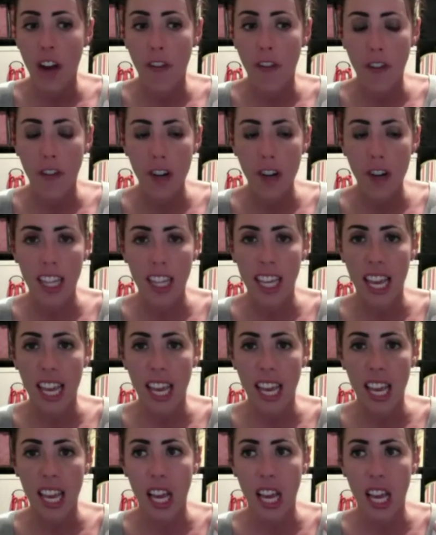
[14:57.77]

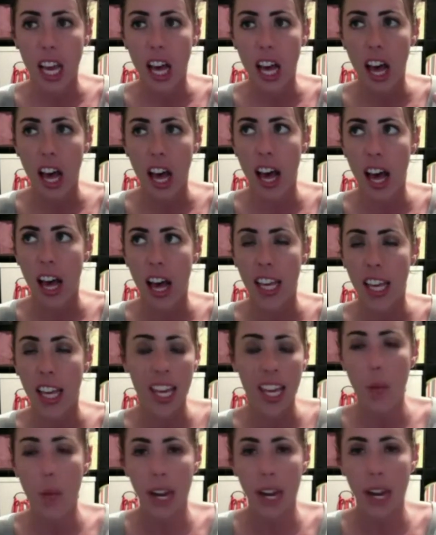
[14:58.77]
Firstly,
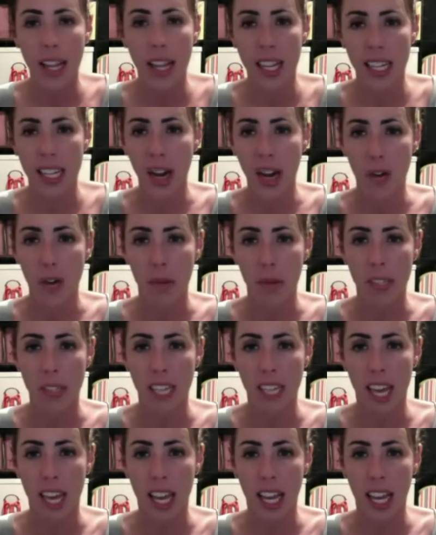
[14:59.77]
he went in the diary room and was
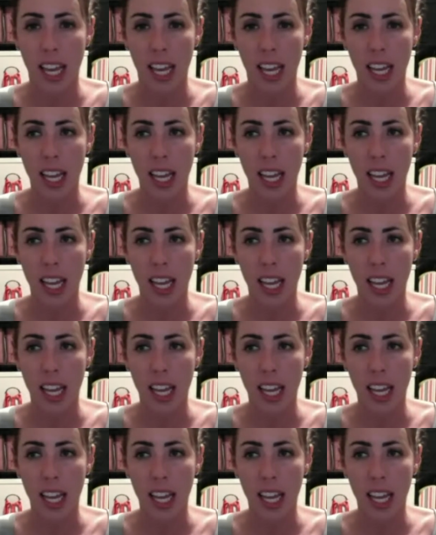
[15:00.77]
like,